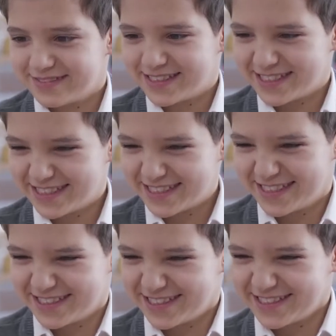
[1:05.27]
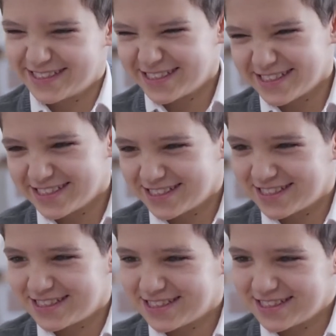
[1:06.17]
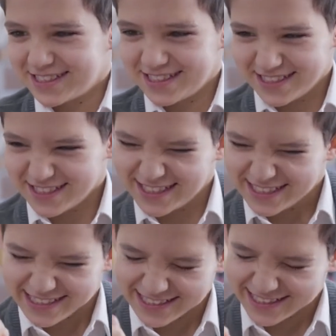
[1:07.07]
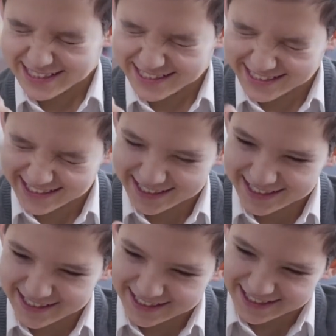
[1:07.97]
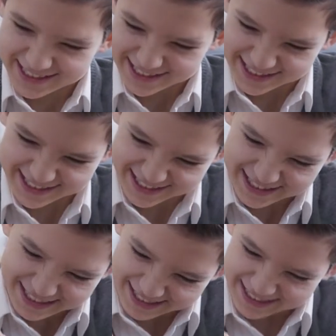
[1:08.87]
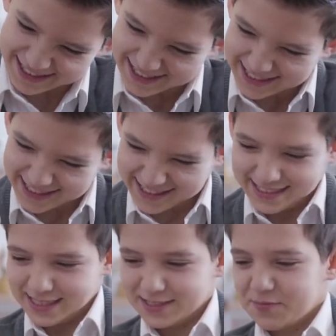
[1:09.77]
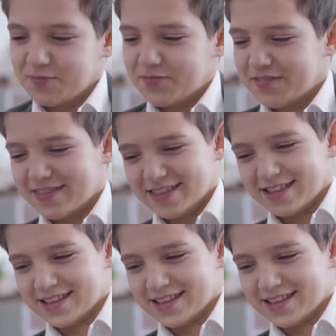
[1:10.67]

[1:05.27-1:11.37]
Musk often fantasizes about being a cool parent, he says that it is one of the most difficult things for him to do.